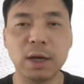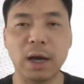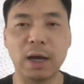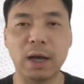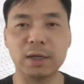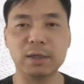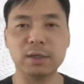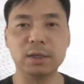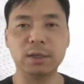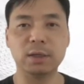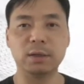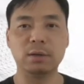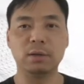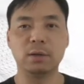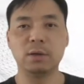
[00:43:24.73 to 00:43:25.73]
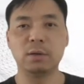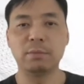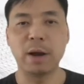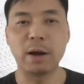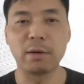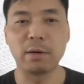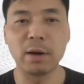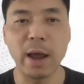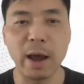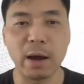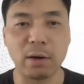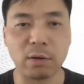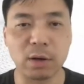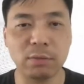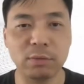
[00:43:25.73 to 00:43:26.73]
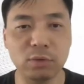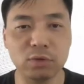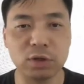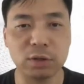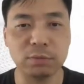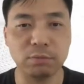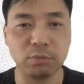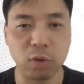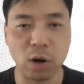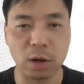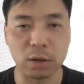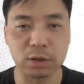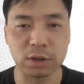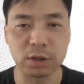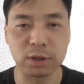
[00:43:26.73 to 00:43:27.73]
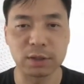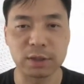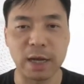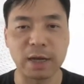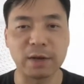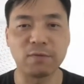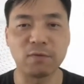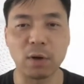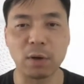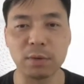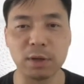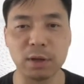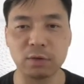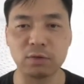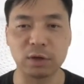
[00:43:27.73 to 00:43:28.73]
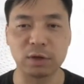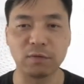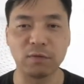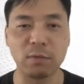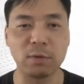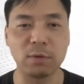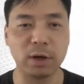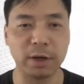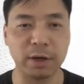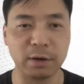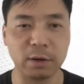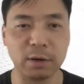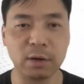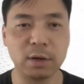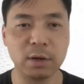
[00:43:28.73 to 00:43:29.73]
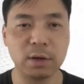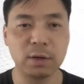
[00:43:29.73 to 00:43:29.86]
and the parallel convolution branch, aside from the transformer layer,